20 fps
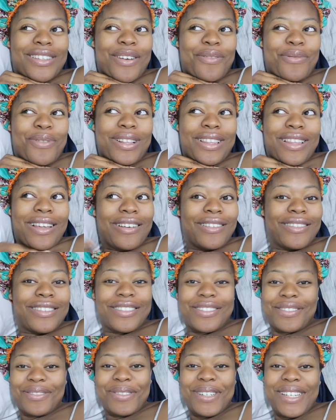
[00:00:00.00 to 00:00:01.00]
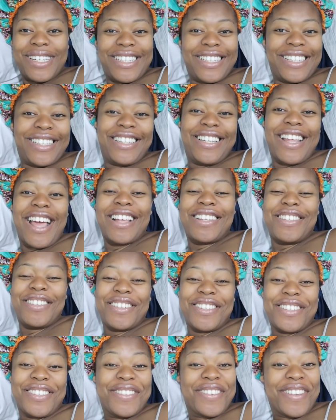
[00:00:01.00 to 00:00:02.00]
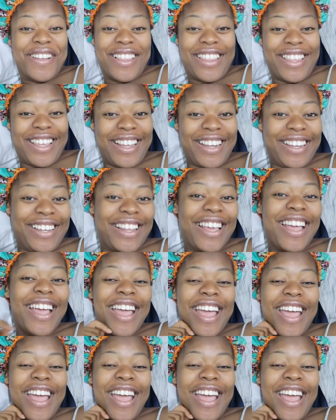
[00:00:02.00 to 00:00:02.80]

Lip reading: So what else really? It's just nothing.